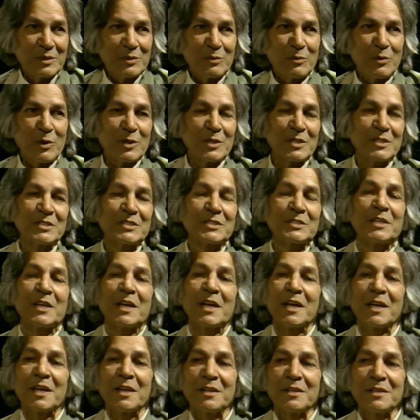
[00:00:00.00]
What is
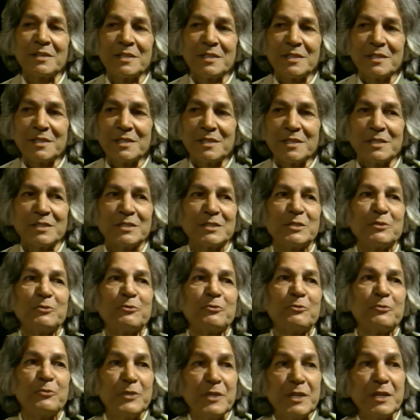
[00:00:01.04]
there is the
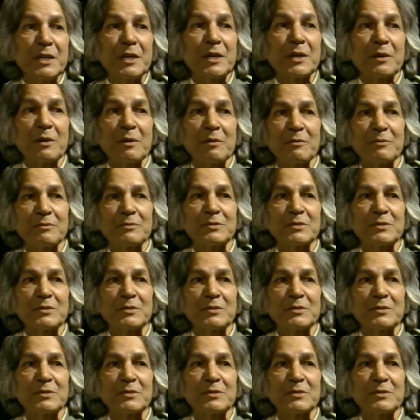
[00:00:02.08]
fear of